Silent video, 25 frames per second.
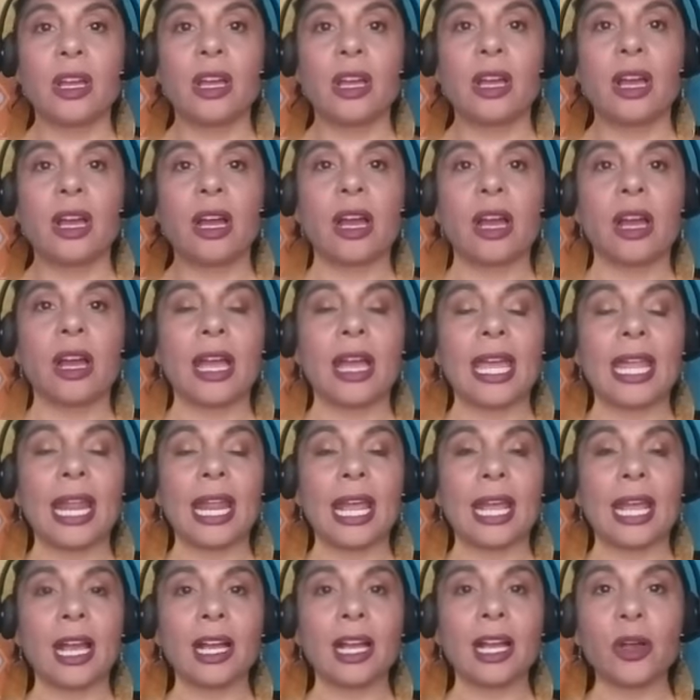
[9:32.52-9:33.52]
And
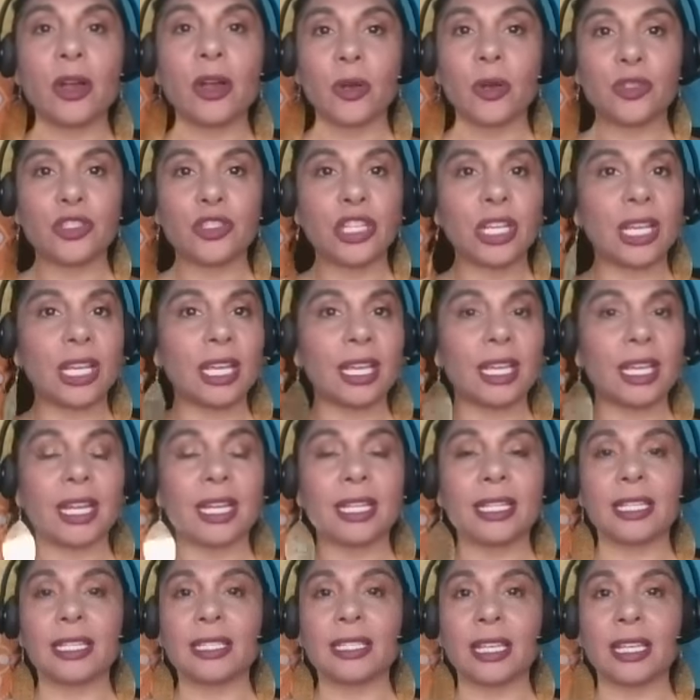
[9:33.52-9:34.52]
I got coaching and I
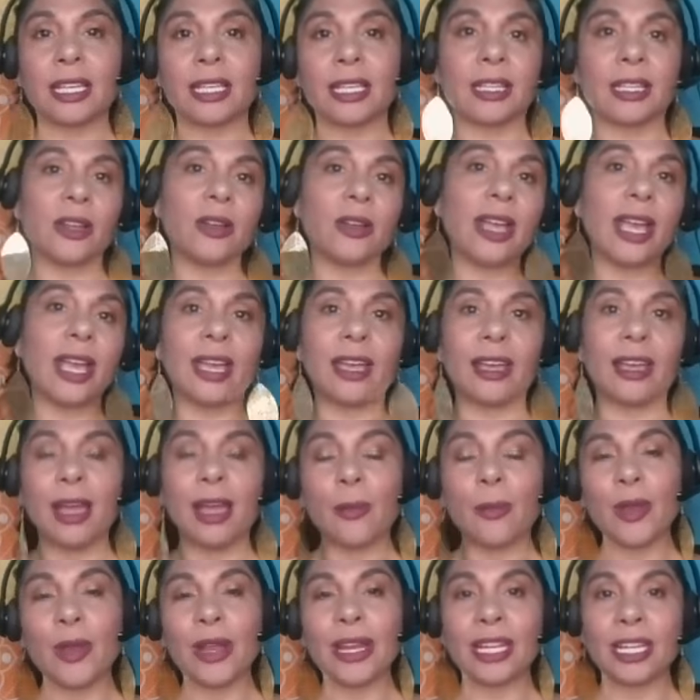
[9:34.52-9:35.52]
decided, okay,
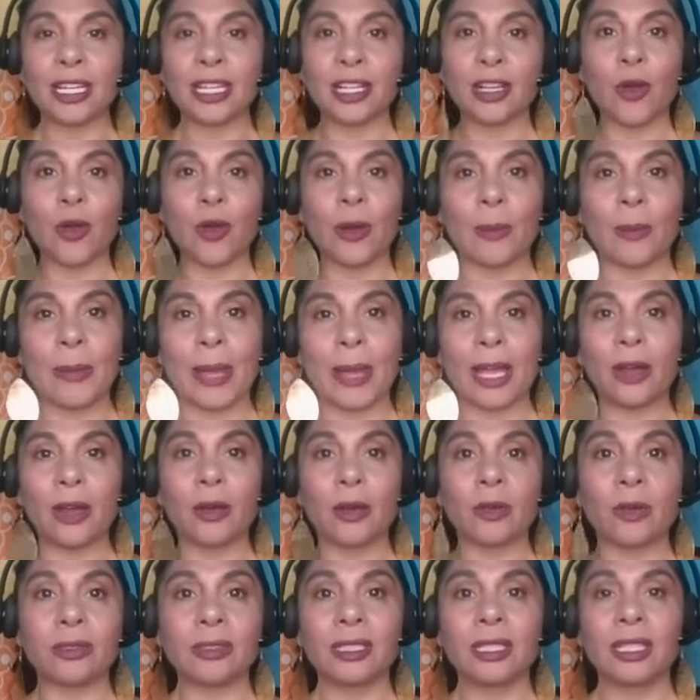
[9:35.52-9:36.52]
I'm ready to go on my
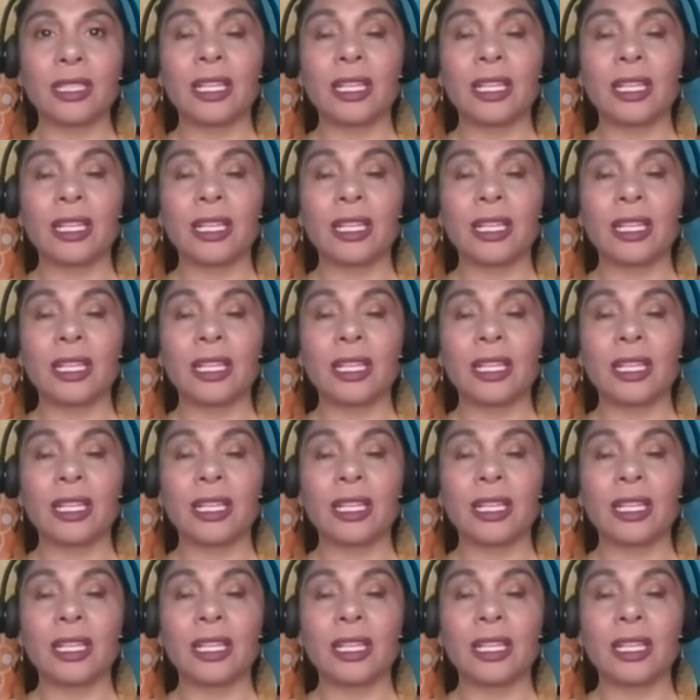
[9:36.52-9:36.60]
own.